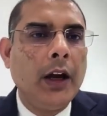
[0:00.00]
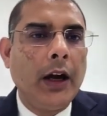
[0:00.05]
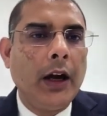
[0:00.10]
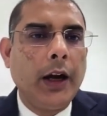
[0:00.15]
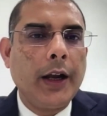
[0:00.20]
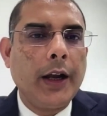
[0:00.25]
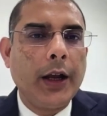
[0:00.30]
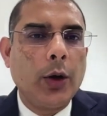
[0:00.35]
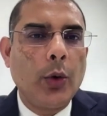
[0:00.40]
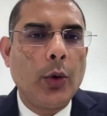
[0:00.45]

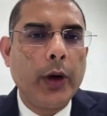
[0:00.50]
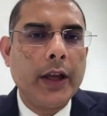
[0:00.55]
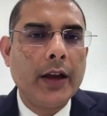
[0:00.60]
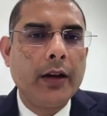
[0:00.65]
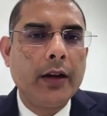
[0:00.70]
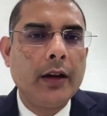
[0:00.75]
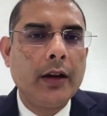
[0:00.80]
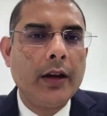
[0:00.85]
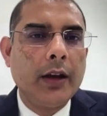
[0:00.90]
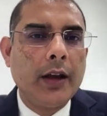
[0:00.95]

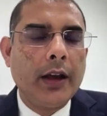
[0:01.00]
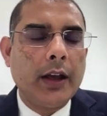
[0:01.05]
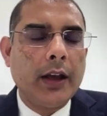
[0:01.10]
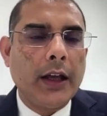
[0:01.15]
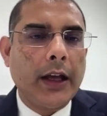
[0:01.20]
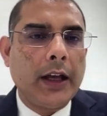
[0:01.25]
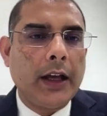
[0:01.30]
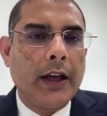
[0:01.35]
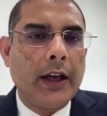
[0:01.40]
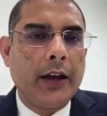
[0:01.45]
undergoing.
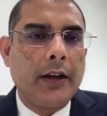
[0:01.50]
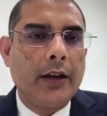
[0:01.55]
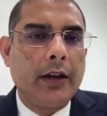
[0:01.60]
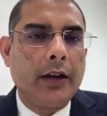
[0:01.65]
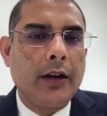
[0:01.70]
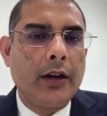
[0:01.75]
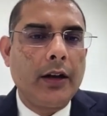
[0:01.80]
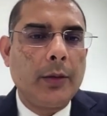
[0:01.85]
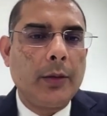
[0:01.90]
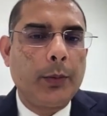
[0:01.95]
And,
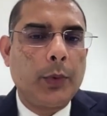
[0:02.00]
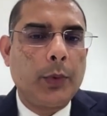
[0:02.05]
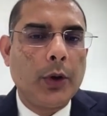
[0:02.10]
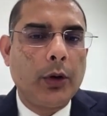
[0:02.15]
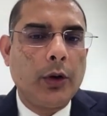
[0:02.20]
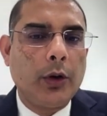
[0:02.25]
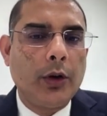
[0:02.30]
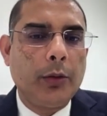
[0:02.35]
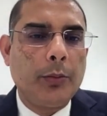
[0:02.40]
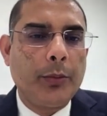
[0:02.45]

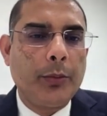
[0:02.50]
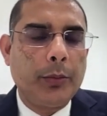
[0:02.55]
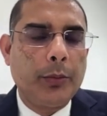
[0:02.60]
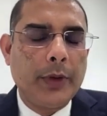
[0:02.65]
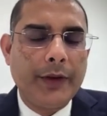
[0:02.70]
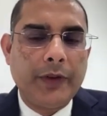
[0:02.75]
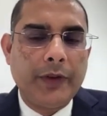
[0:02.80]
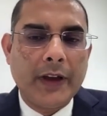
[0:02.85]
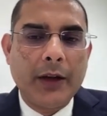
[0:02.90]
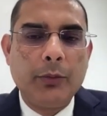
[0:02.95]

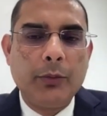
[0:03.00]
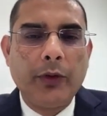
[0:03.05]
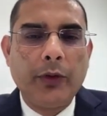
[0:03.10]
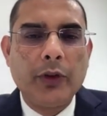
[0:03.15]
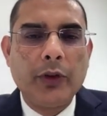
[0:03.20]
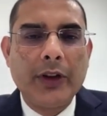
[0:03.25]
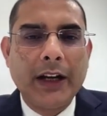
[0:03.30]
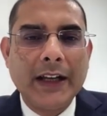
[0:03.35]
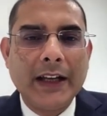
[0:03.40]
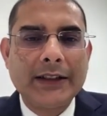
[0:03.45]
if you can move to
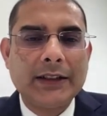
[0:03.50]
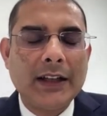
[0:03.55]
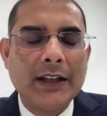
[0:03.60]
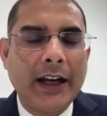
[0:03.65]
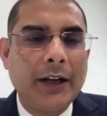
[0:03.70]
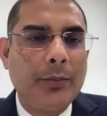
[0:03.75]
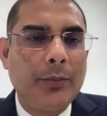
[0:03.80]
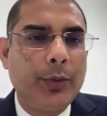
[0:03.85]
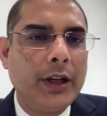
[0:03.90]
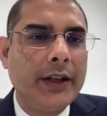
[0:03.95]
the next
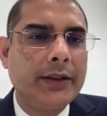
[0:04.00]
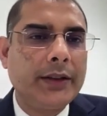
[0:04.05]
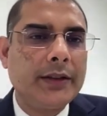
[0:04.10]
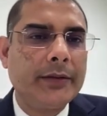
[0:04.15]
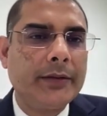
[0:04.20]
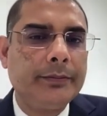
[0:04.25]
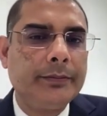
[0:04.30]
slide, please.